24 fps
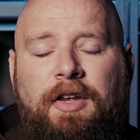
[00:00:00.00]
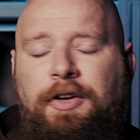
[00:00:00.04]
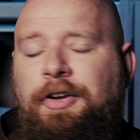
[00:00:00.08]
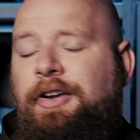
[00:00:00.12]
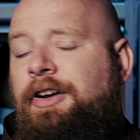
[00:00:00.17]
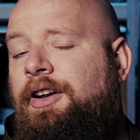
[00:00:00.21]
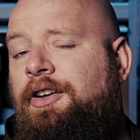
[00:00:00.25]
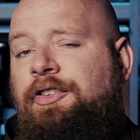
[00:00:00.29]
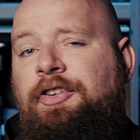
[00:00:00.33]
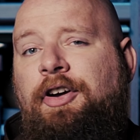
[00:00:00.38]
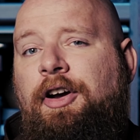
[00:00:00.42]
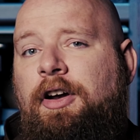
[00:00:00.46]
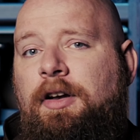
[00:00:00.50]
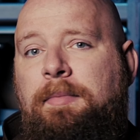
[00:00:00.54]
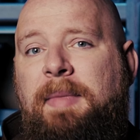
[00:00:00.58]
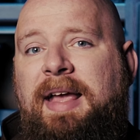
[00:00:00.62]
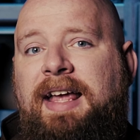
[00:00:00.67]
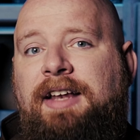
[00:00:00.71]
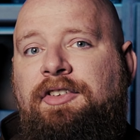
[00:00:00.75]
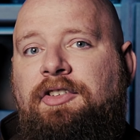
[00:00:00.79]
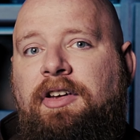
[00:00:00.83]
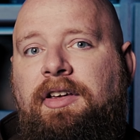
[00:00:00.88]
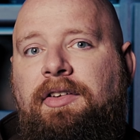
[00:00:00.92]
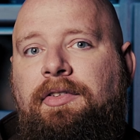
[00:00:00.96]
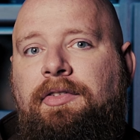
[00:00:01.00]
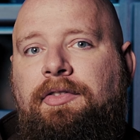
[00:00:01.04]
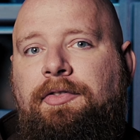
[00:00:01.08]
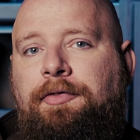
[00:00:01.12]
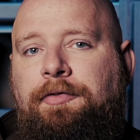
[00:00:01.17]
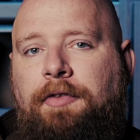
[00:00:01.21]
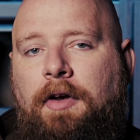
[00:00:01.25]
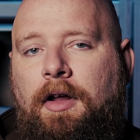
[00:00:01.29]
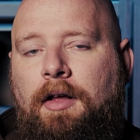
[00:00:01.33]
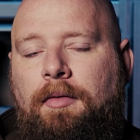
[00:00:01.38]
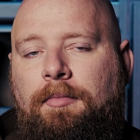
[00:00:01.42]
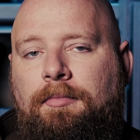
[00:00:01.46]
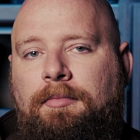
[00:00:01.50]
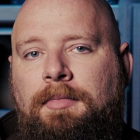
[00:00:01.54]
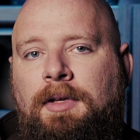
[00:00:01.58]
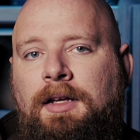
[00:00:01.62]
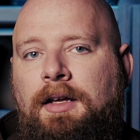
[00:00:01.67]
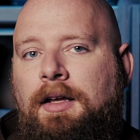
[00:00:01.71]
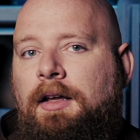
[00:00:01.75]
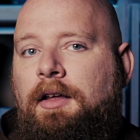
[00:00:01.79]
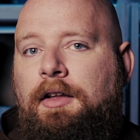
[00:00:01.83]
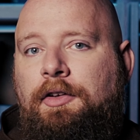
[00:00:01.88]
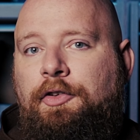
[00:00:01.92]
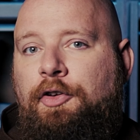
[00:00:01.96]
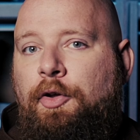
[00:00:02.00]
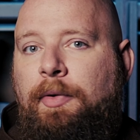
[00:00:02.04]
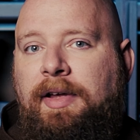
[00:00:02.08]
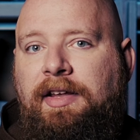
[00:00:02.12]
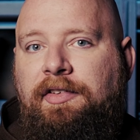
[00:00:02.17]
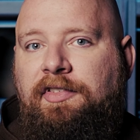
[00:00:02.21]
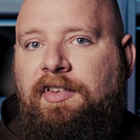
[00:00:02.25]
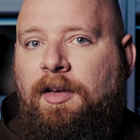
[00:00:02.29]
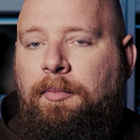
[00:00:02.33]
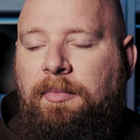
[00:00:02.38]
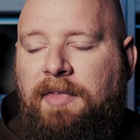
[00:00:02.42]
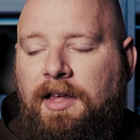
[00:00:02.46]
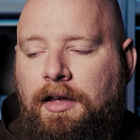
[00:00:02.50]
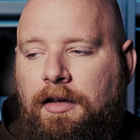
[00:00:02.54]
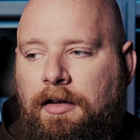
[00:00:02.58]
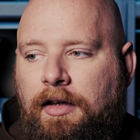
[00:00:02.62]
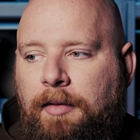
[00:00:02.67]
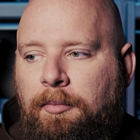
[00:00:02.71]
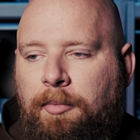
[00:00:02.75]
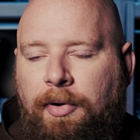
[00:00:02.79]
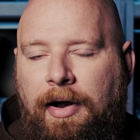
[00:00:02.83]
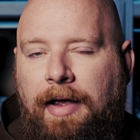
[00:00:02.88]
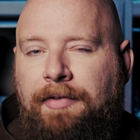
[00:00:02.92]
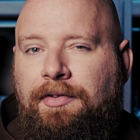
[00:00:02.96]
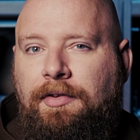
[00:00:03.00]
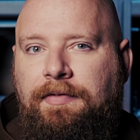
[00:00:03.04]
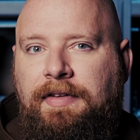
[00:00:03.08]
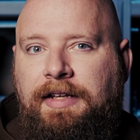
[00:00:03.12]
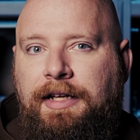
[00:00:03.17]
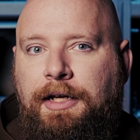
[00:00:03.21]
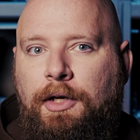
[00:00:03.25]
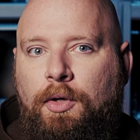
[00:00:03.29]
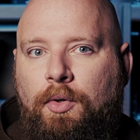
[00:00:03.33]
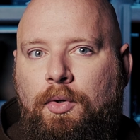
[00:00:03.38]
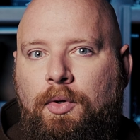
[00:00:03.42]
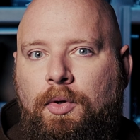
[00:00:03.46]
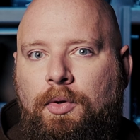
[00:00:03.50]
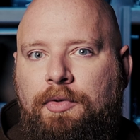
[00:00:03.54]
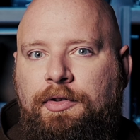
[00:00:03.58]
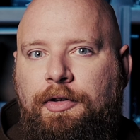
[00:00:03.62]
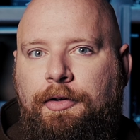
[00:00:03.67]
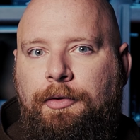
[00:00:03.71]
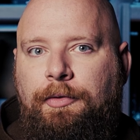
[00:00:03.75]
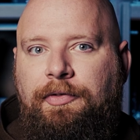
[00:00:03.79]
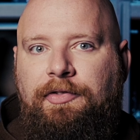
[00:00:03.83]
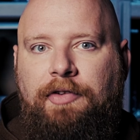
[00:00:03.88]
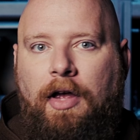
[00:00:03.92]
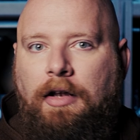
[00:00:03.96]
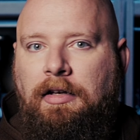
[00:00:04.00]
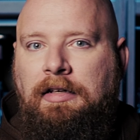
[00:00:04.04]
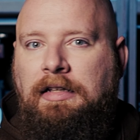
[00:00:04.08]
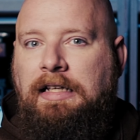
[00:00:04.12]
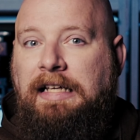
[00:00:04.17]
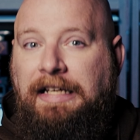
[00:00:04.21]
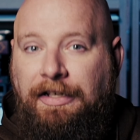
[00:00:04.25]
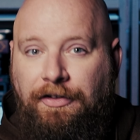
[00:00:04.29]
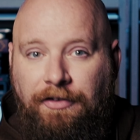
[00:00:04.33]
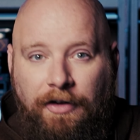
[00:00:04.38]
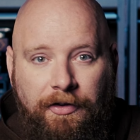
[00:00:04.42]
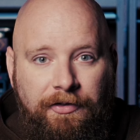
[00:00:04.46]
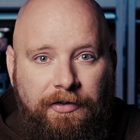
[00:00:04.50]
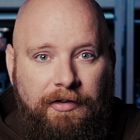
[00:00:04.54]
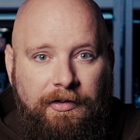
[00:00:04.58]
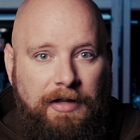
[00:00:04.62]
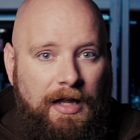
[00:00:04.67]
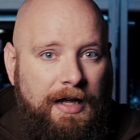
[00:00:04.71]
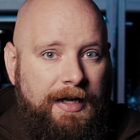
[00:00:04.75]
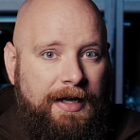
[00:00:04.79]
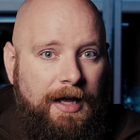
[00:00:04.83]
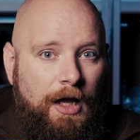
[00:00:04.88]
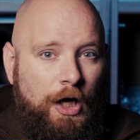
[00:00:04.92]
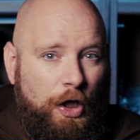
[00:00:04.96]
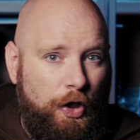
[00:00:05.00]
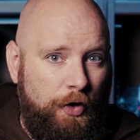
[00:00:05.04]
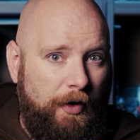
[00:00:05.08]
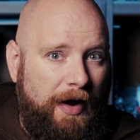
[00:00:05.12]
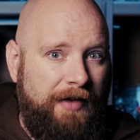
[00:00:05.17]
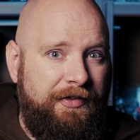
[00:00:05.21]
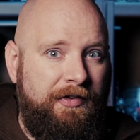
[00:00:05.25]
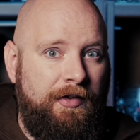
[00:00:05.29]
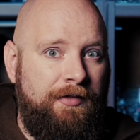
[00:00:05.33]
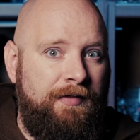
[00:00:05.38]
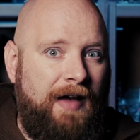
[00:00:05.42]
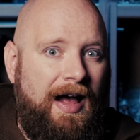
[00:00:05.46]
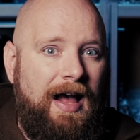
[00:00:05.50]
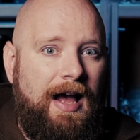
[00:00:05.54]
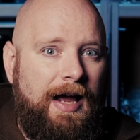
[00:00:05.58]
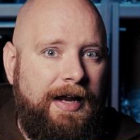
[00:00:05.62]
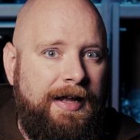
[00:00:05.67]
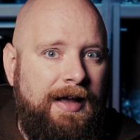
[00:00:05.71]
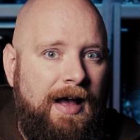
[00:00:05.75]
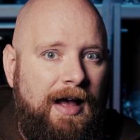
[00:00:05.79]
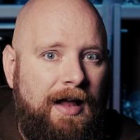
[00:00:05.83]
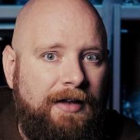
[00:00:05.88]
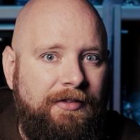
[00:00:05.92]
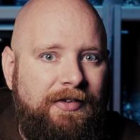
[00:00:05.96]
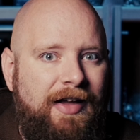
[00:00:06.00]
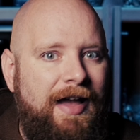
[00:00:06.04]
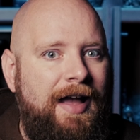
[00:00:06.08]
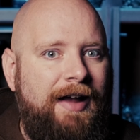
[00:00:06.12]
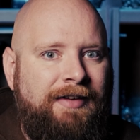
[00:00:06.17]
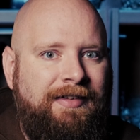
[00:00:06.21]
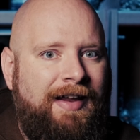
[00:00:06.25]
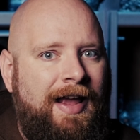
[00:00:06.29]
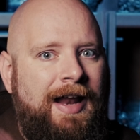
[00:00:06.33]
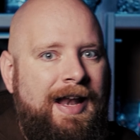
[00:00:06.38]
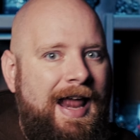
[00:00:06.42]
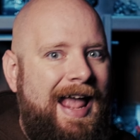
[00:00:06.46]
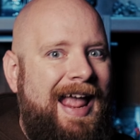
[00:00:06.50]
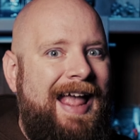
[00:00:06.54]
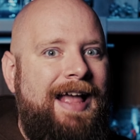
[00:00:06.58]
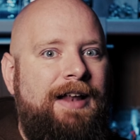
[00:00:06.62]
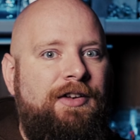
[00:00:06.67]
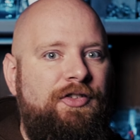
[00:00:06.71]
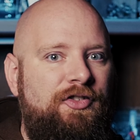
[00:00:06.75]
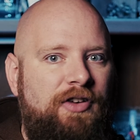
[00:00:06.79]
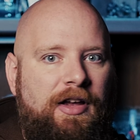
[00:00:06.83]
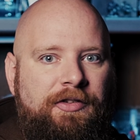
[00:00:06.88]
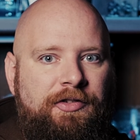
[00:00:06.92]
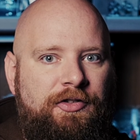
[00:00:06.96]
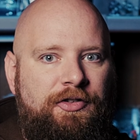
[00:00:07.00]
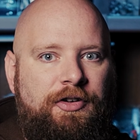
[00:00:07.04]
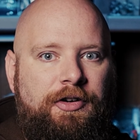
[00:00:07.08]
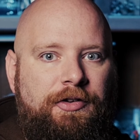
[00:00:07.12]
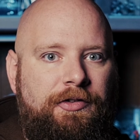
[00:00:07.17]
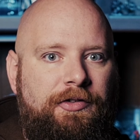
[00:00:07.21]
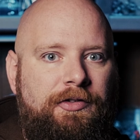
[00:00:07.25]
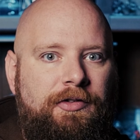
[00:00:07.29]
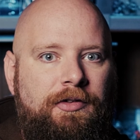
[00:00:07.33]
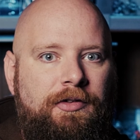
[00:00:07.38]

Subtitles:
You're gonna turn mages from doing something impressively cool to suddenly just like aggressive eye contact and hand gestures.